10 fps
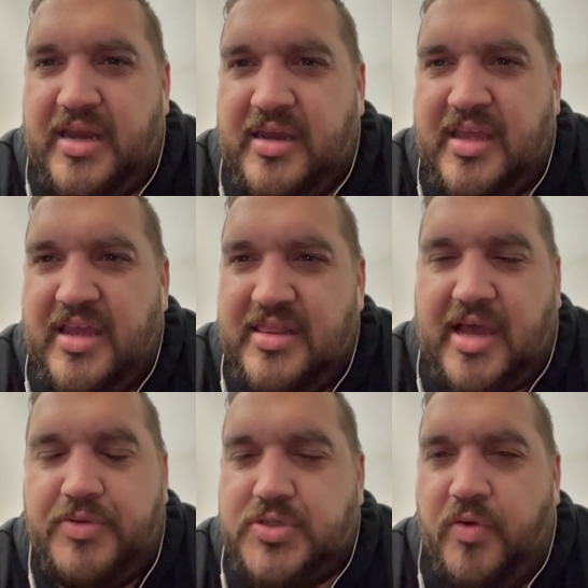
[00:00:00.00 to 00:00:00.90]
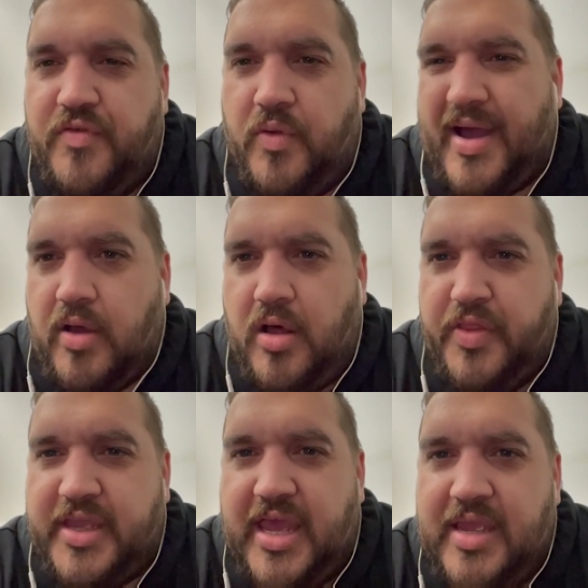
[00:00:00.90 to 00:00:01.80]
And that was going throughout all
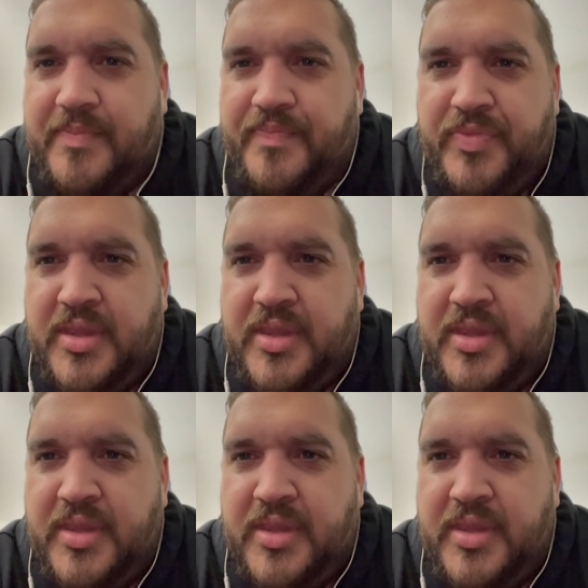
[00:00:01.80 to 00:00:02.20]
the game.